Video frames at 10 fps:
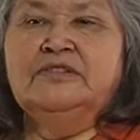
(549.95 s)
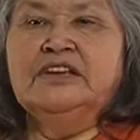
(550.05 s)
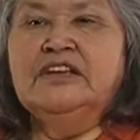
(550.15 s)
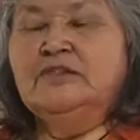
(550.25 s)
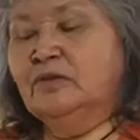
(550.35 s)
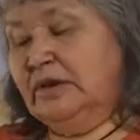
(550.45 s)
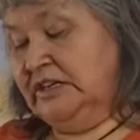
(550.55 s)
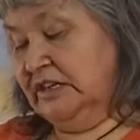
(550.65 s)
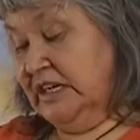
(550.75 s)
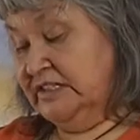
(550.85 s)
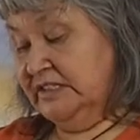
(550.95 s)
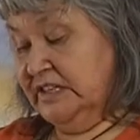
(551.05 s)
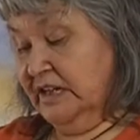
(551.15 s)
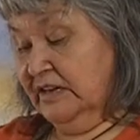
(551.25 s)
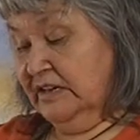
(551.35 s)
We talked about living
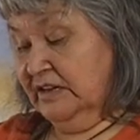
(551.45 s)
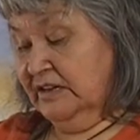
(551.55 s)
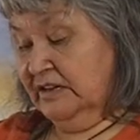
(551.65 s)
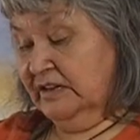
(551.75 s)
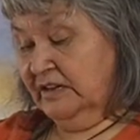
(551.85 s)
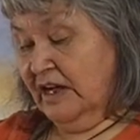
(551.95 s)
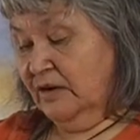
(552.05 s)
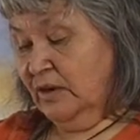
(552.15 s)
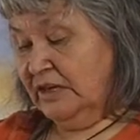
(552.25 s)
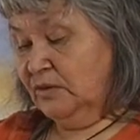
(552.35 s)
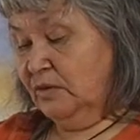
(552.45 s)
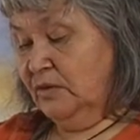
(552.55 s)
peacefully at home.